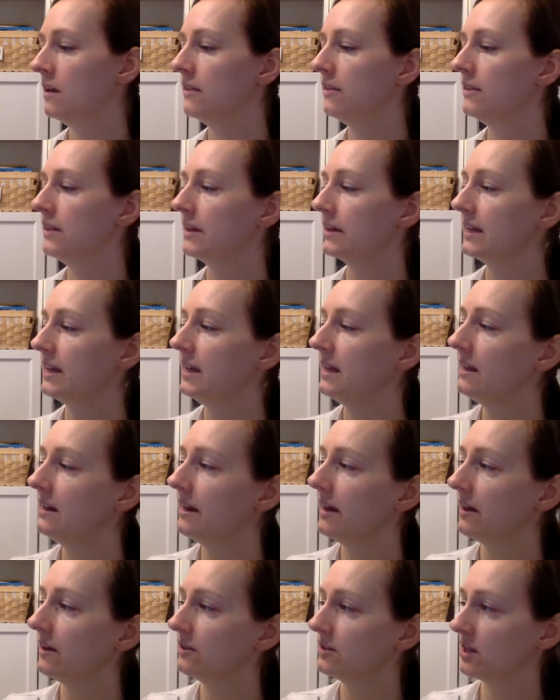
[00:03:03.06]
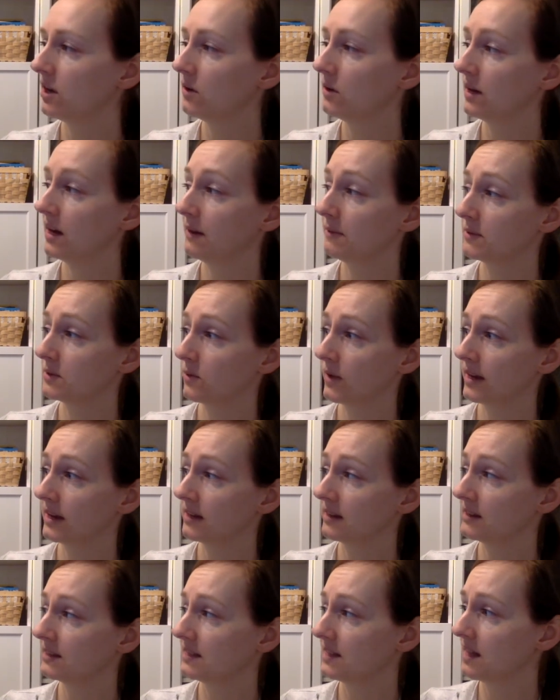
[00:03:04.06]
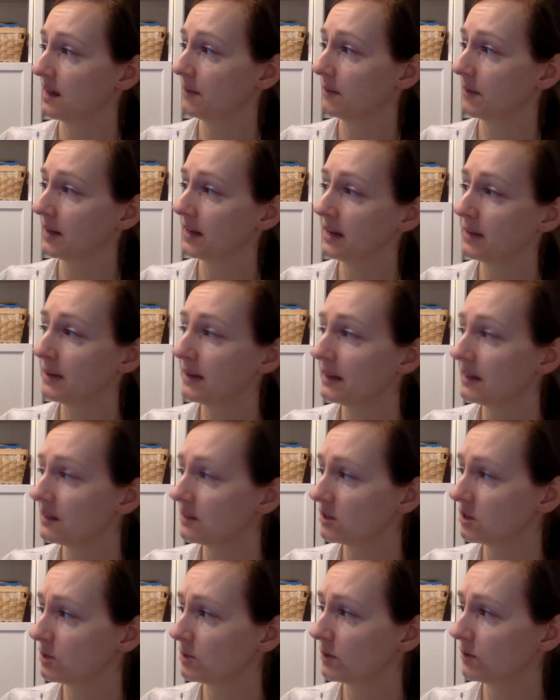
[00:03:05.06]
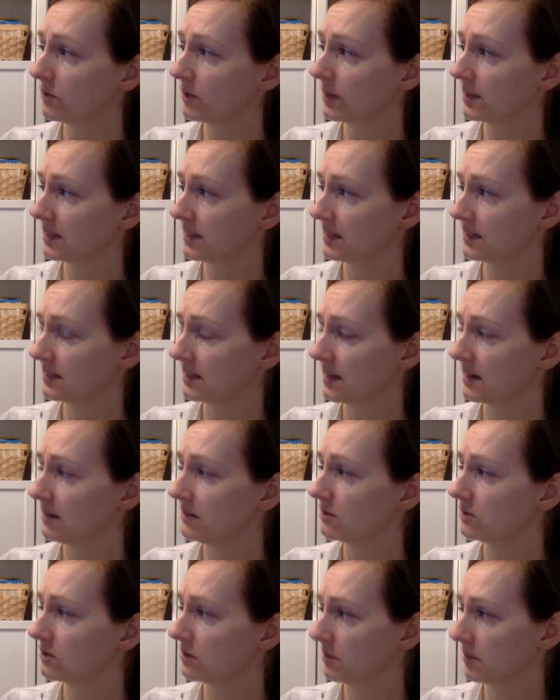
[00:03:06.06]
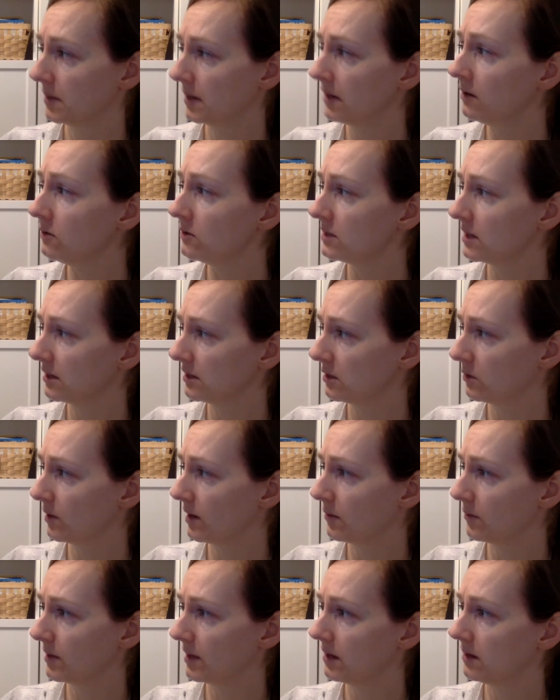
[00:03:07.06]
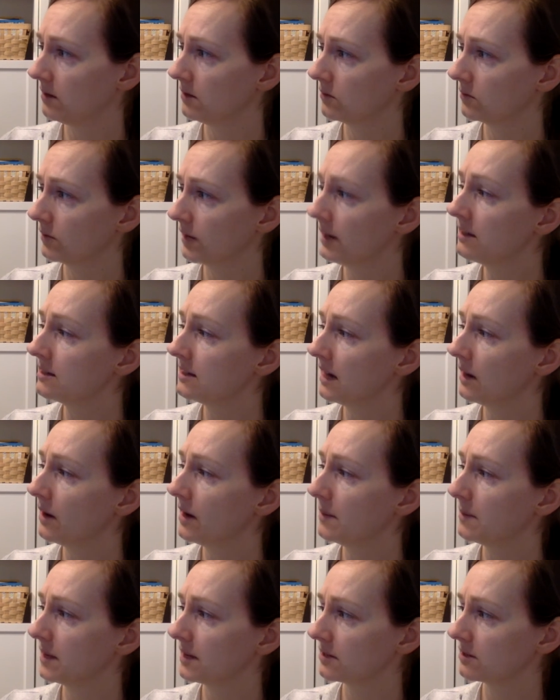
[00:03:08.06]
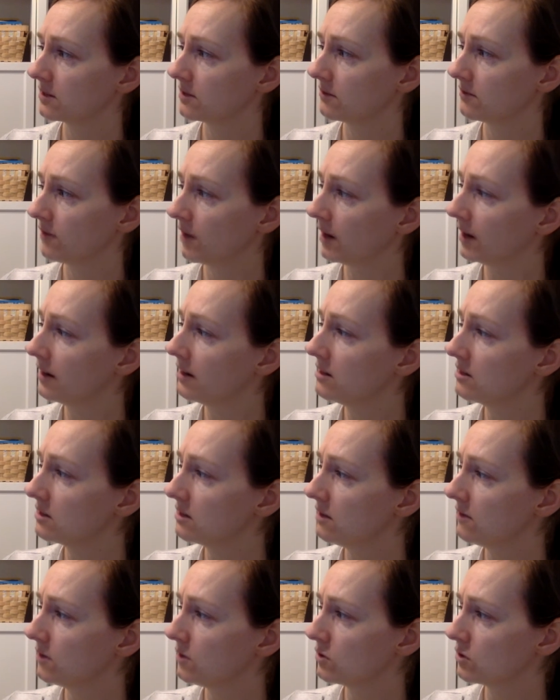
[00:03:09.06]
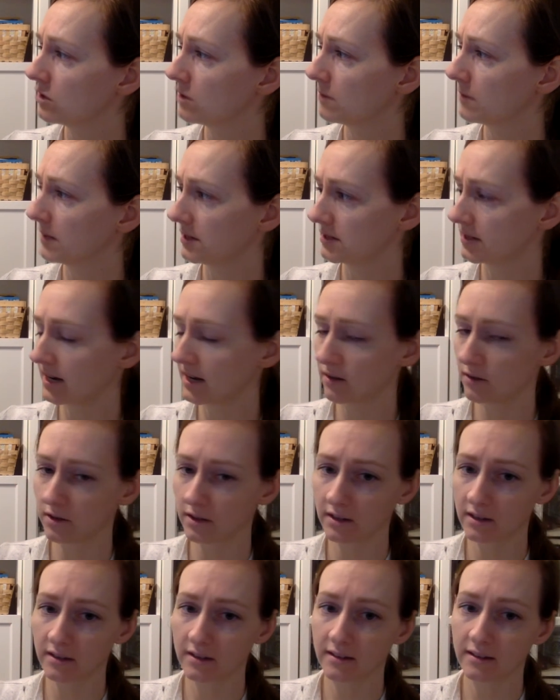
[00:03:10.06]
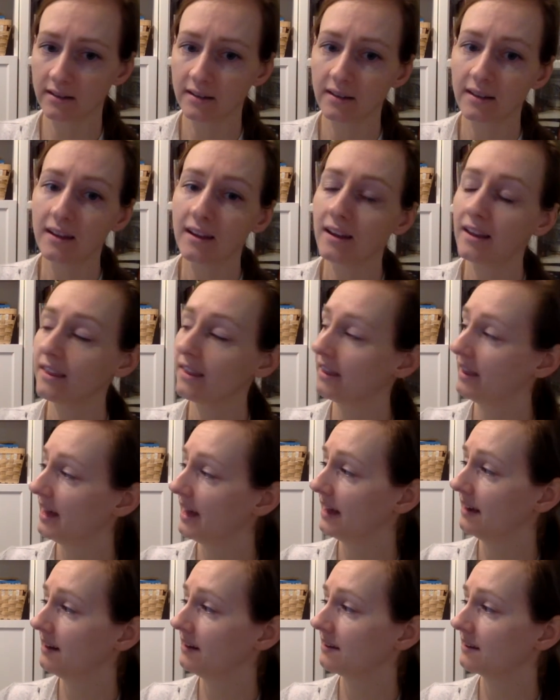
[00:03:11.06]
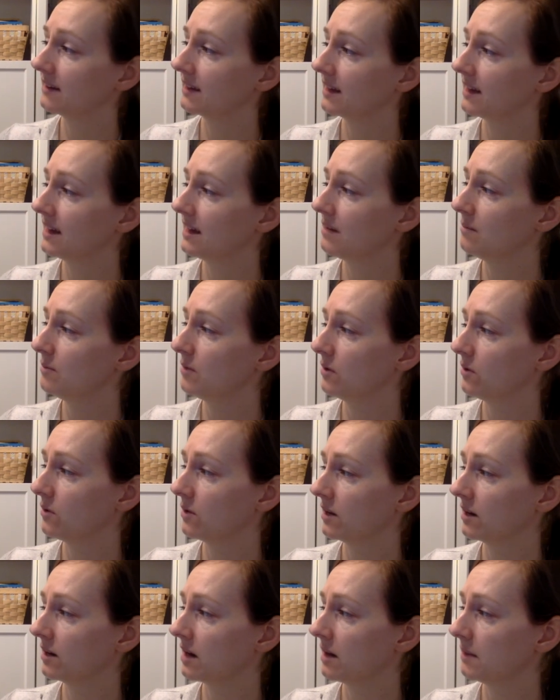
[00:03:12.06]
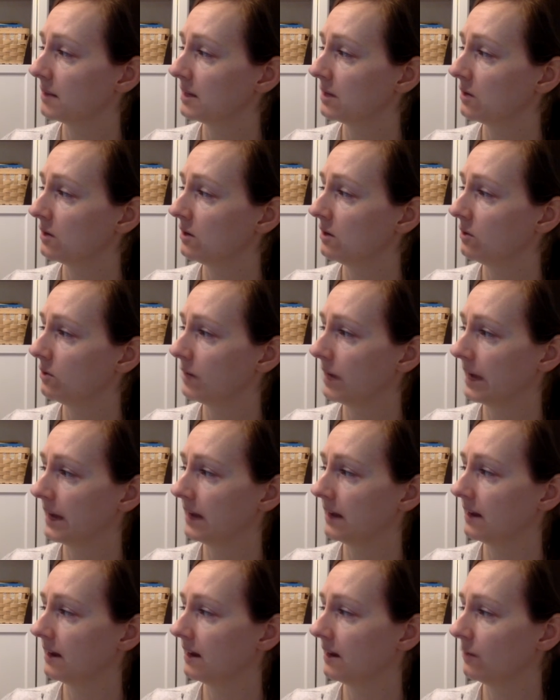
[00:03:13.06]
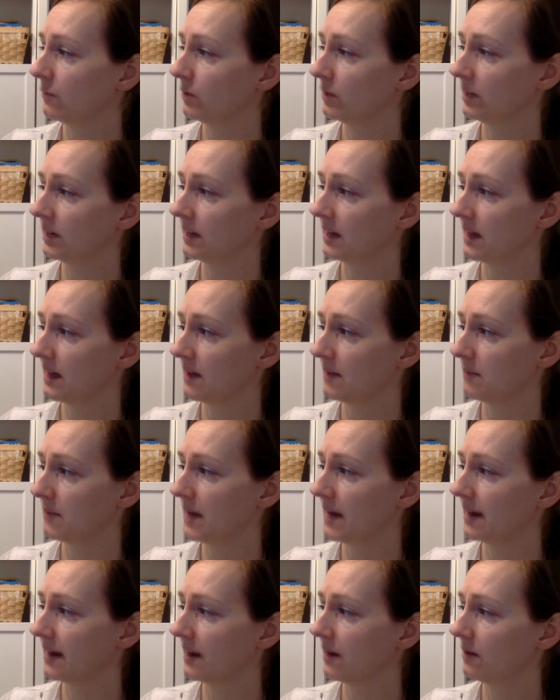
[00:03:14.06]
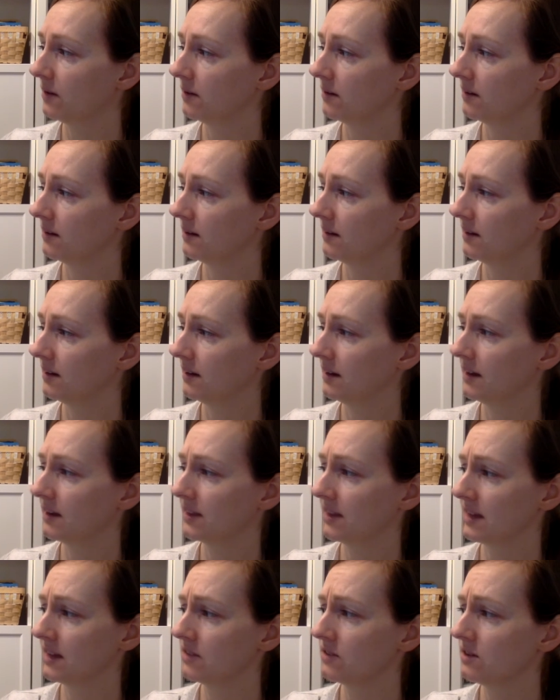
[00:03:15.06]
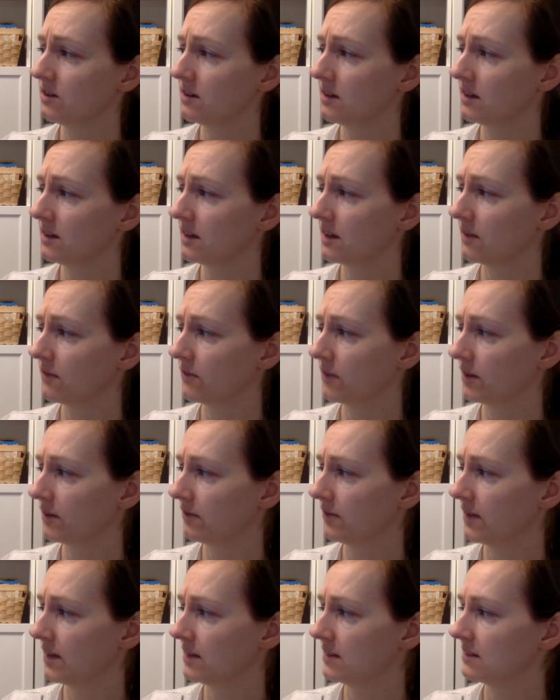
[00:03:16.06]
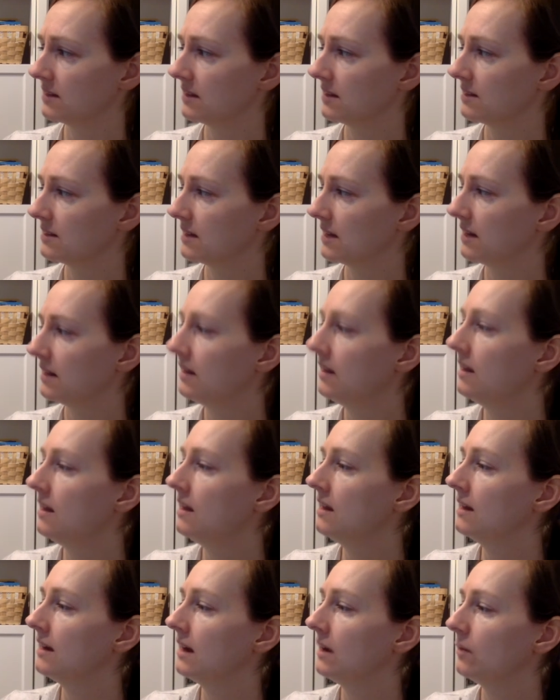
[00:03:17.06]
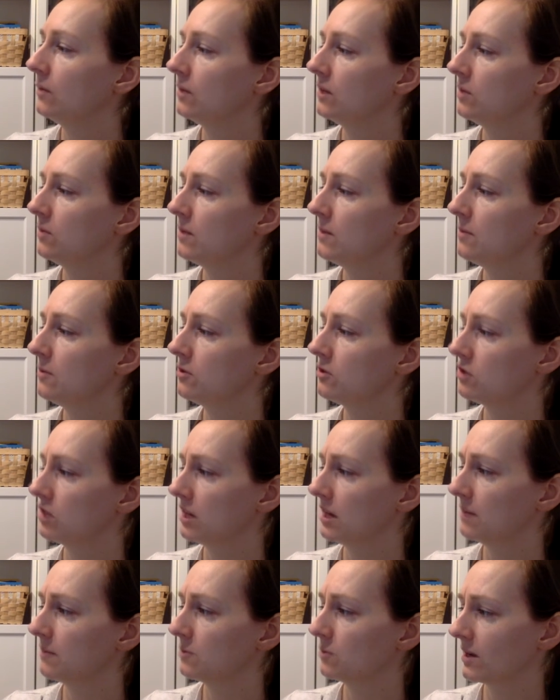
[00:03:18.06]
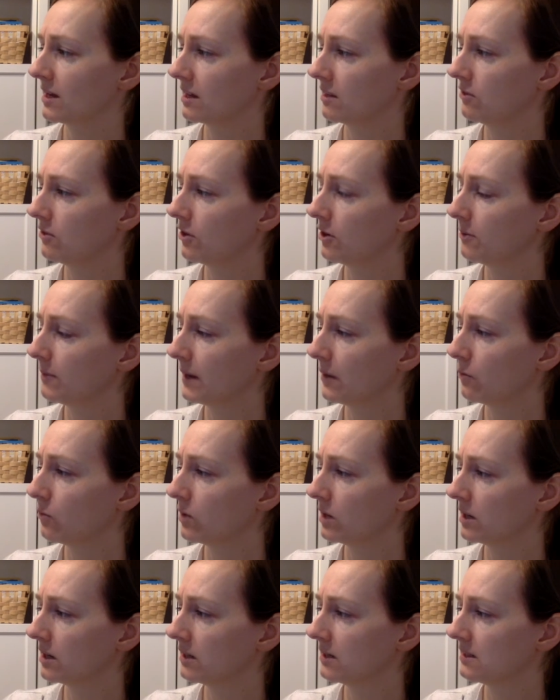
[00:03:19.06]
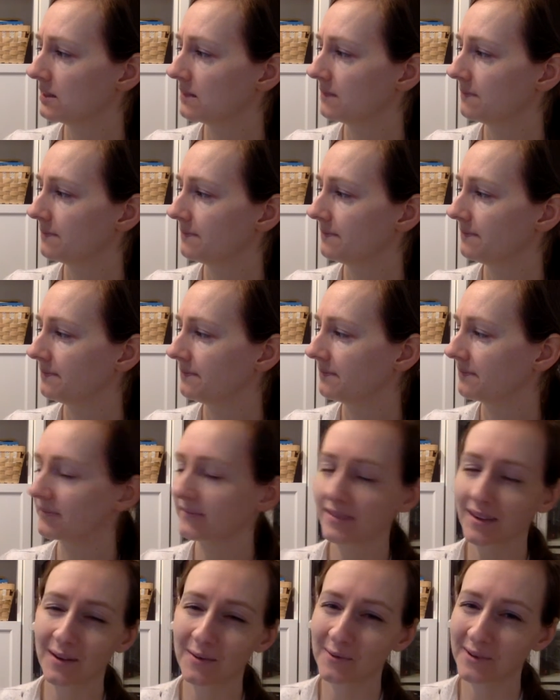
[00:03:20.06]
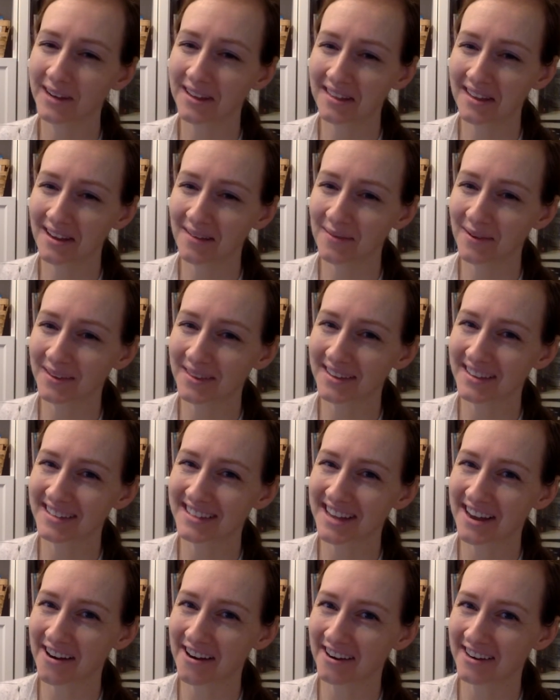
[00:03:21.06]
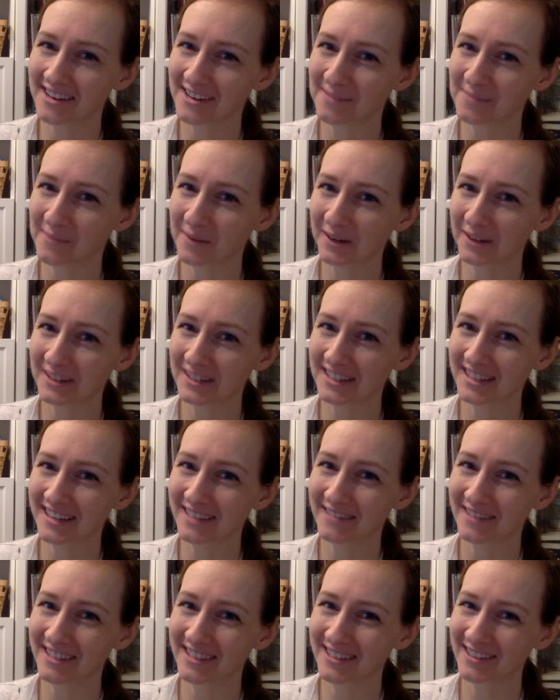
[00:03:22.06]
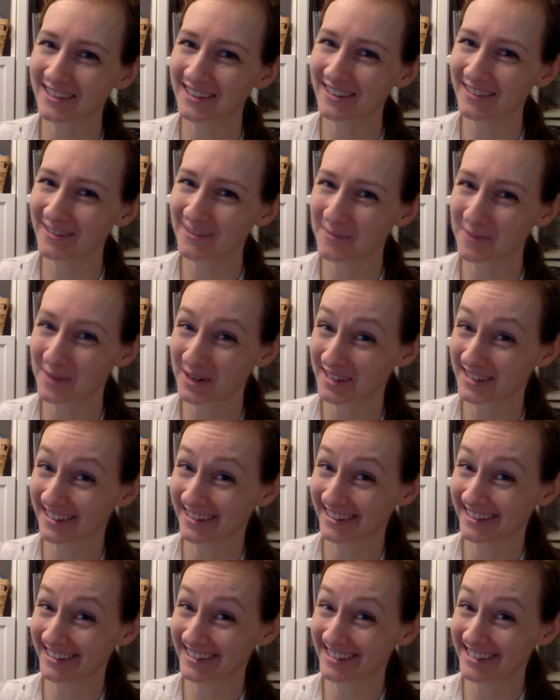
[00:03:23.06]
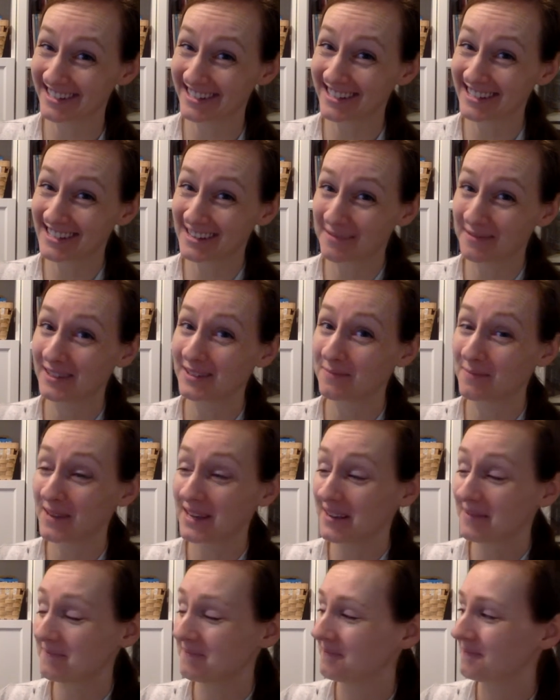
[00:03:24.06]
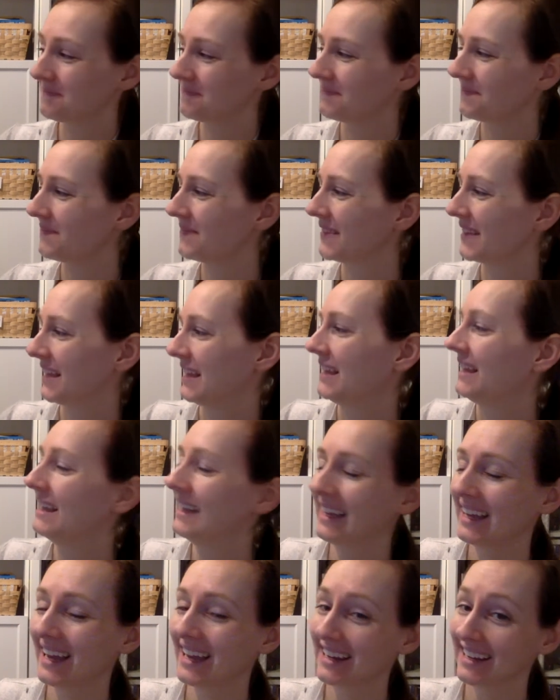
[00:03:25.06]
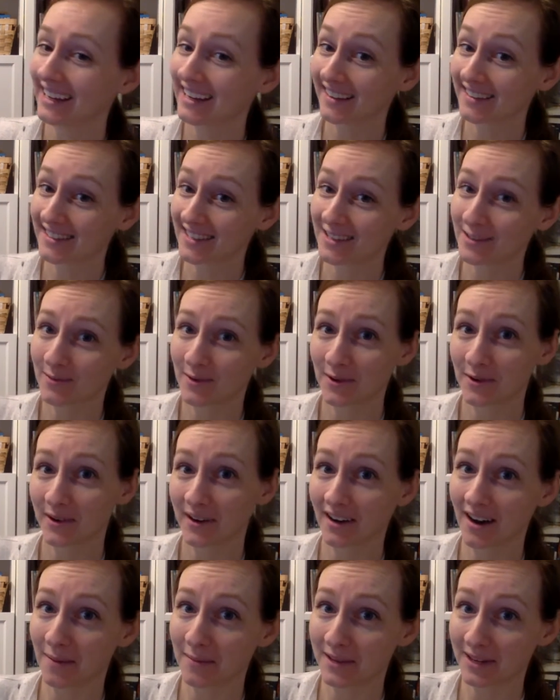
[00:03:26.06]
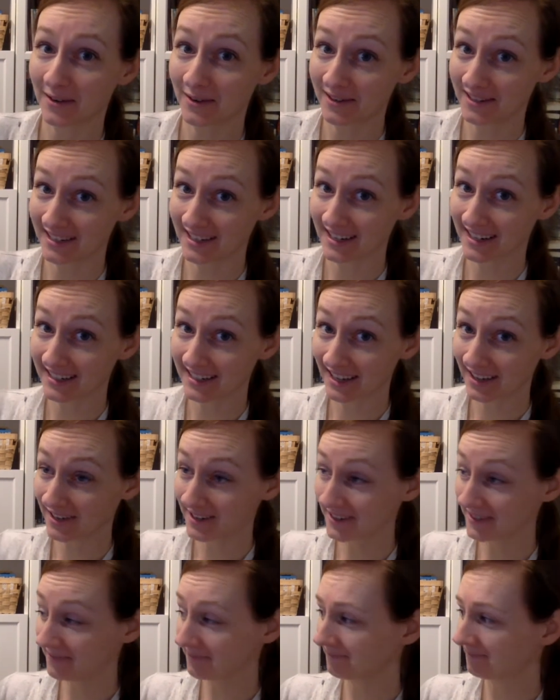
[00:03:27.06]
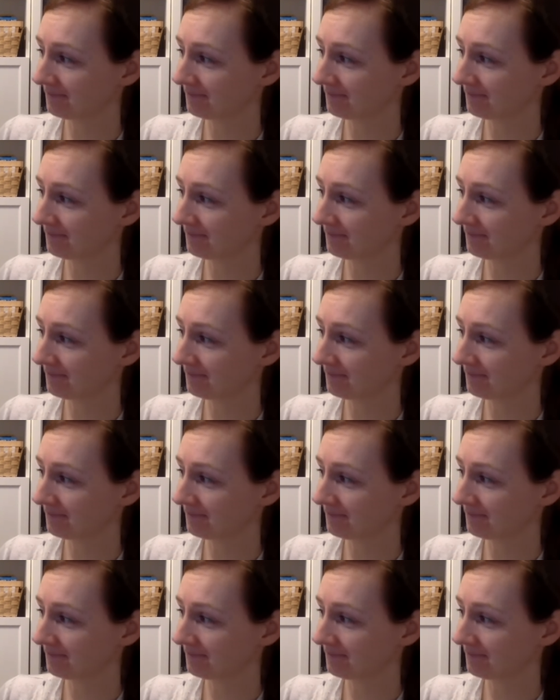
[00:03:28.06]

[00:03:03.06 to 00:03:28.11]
The kid held Yoda up so I could see him, and he made this stupid voice and said, Tomorrow tell you I will. Rest now I must. Far into the future must I look. Then the kid put Origami Yoda away and wouldn't get him back out. Uh, thanks for nothing, fart face, I said. Now, will you people shut up so I can learn my words? What do you think about this character, Marcy? What sort of a person does she seem to be? Any guesses what Origami Yoda is going to tell her?